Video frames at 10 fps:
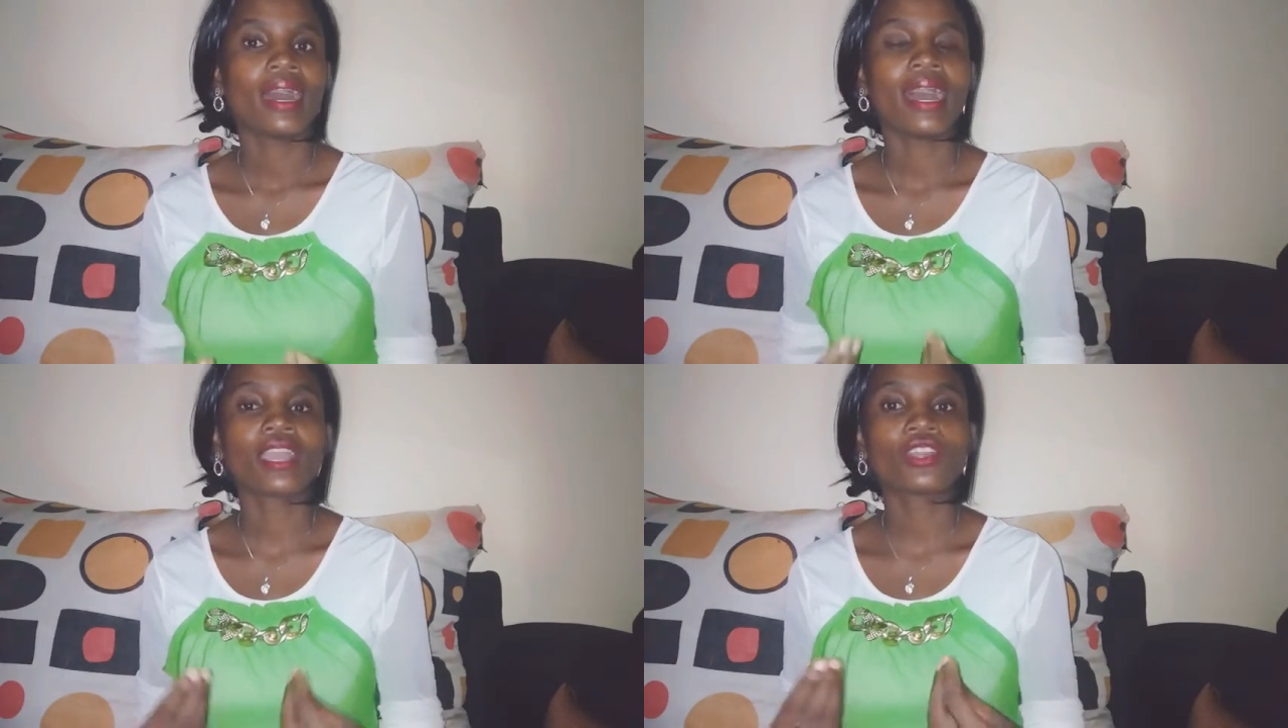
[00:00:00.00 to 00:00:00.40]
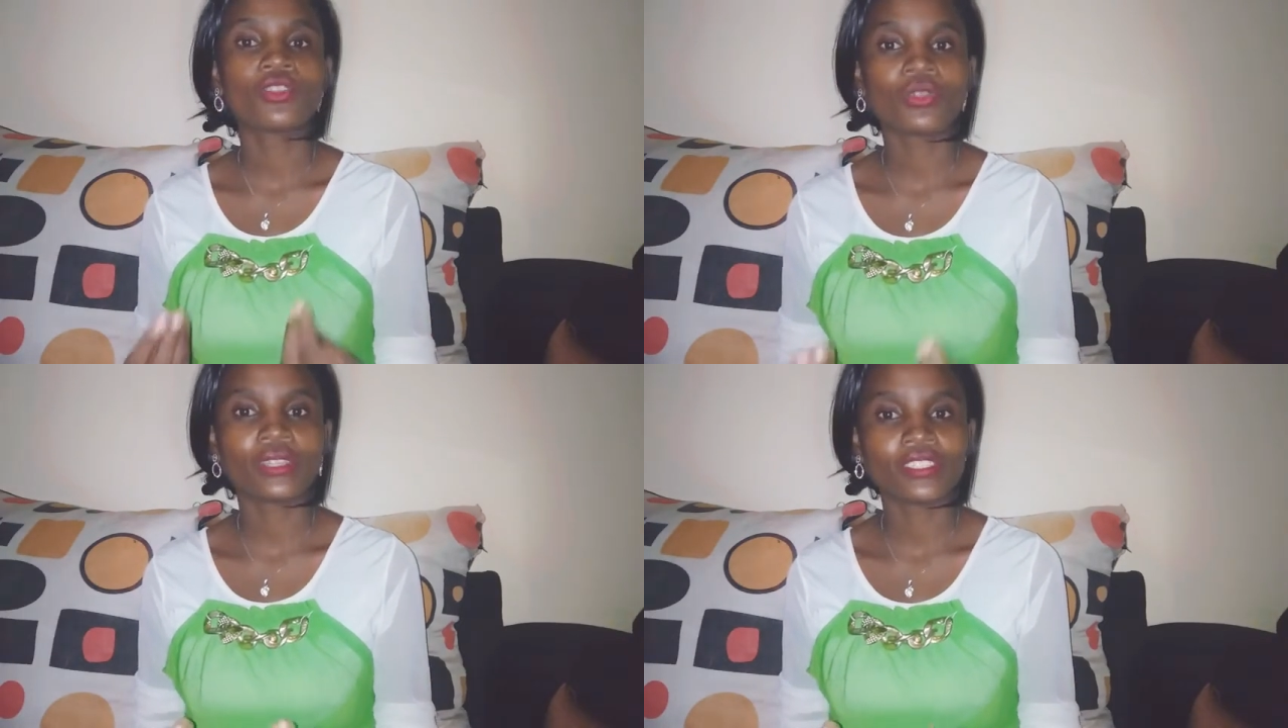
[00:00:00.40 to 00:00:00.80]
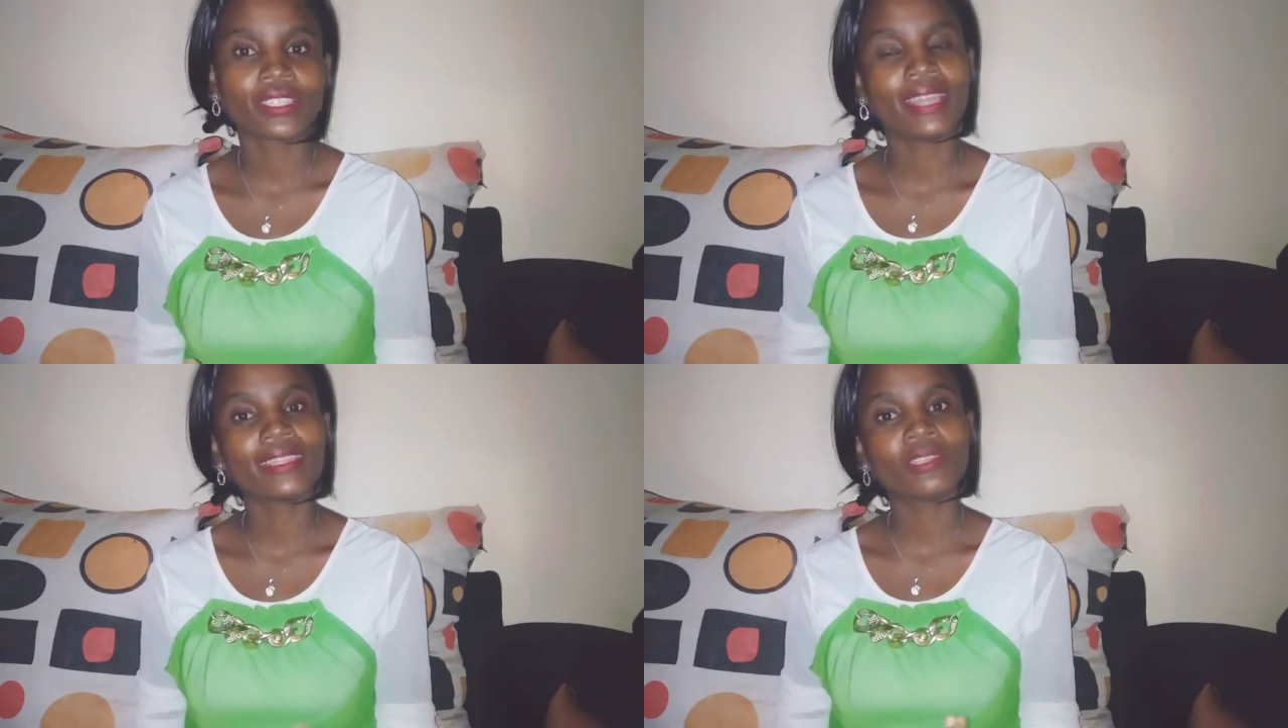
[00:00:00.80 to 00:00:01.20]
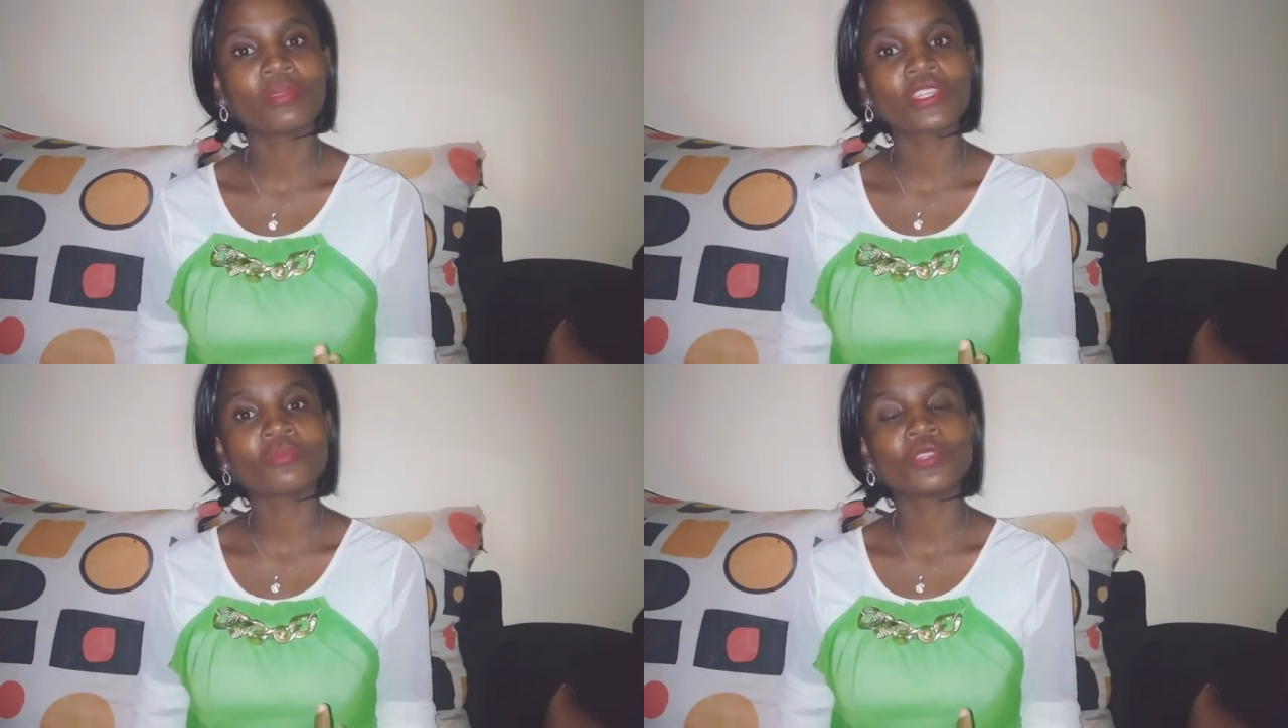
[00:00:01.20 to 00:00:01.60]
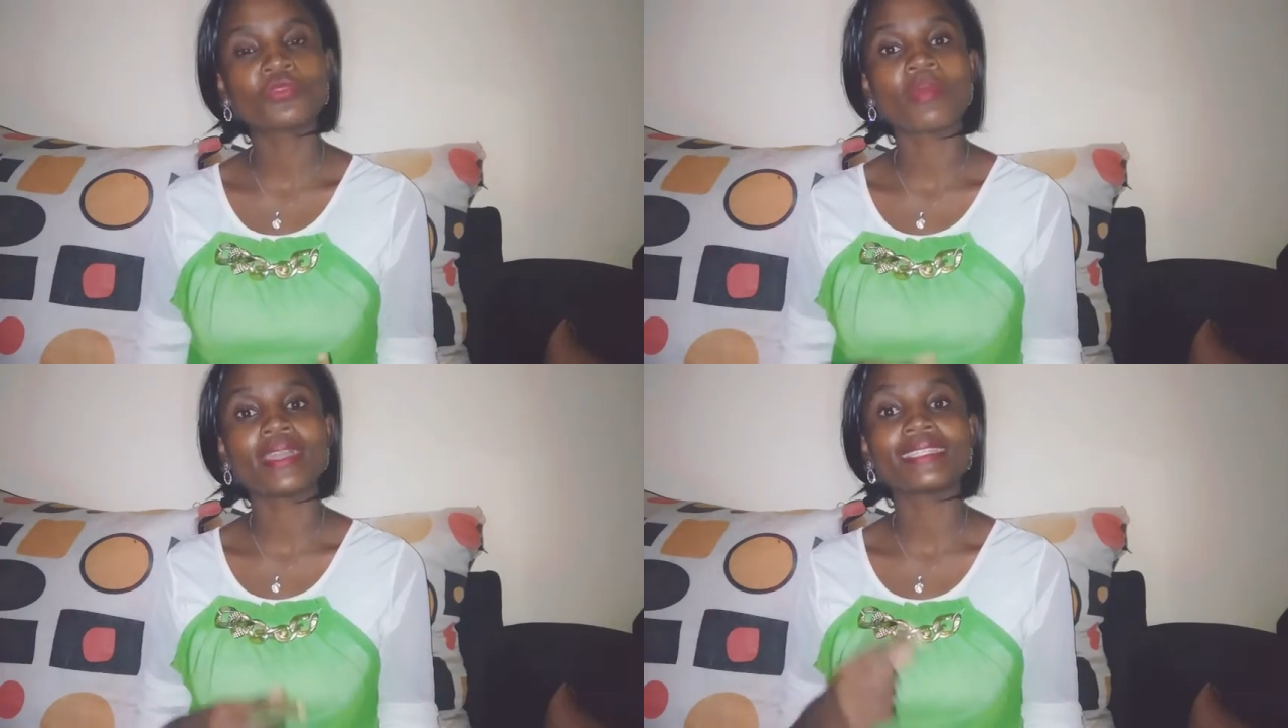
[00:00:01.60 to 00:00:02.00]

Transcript: Acknowledging. And this brings me to my